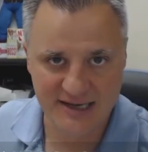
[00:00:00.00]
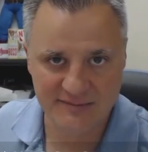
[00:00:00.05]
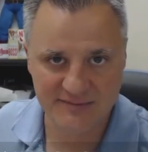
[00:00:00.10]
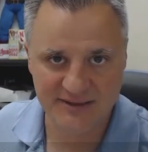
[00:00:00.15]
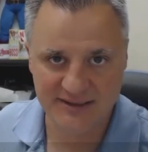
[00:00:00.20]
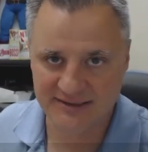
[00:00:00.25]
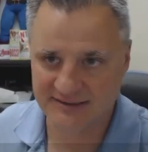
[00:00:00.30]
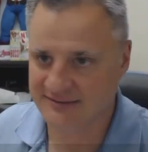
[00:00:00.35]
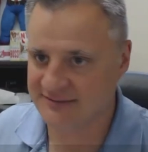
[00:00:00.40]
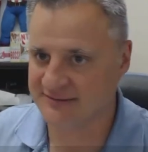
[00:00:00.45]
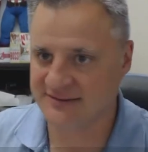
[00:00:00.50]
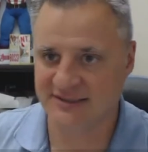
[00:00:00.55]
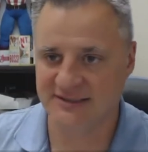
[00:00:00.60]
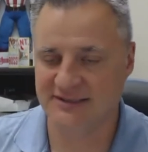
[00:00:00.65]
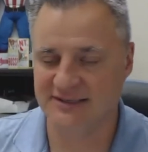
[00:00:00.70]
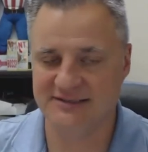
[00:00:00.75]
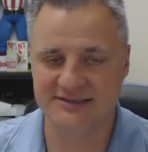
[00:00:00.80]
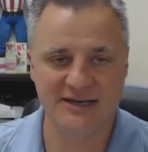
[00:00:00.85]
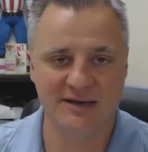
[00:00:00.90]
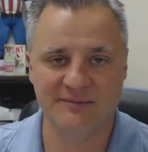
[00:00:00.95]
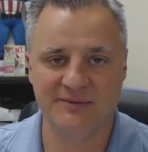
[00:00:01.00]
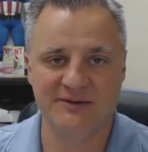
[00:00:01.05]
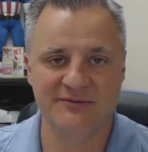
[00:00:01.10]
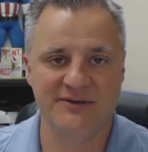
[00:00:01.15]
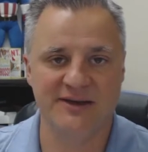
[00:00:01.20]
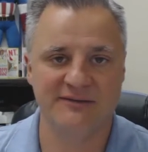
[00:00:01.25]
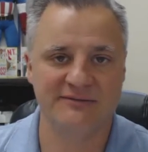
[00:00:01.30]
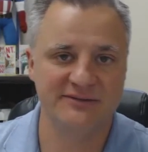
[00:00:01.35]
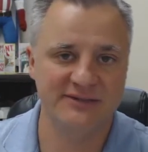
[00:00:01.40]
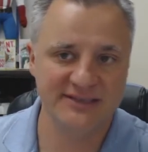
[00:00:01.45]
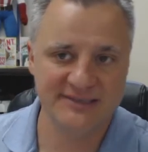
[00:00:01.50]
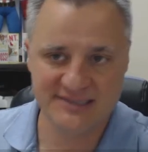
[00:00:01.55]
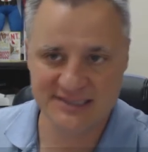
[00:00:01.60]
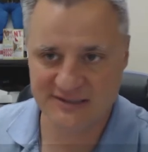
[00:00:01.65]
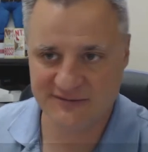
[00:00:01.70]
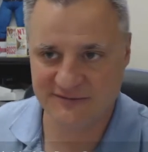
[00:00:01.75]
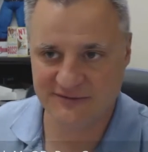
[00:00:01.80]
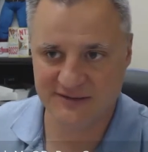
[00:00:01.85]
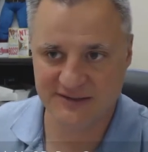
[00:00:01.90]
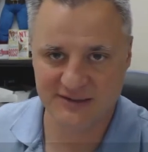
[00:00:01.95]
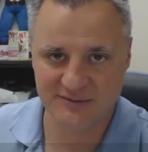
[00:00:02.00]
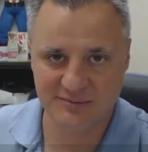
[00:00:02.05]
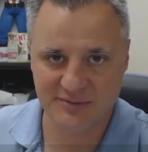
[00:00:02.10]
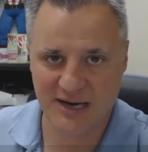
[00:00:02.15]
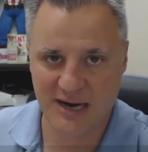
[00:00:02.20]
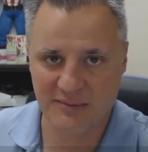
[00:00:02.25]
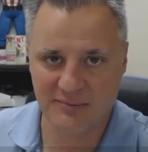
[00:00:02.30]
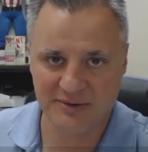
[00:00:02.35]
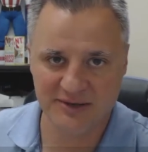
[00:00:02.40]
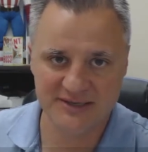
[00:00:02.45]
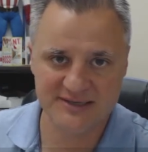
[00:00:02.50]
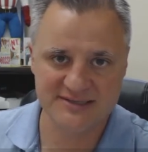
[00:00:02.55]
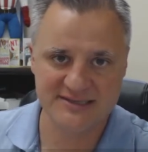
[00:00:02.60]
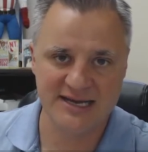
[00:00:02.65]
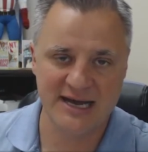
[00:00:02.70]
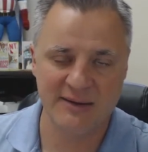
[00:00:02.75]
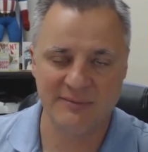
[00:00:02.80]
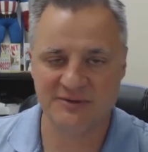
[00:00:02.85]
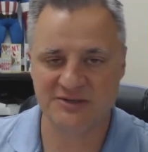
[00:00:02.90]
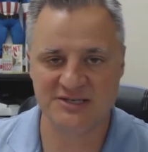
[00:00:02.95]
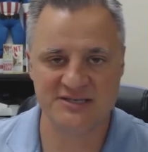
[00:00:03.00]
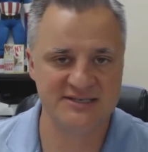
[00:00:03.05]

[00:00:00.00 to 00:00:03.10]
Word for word: I mean, can you tell me if you have leases for the properties and how much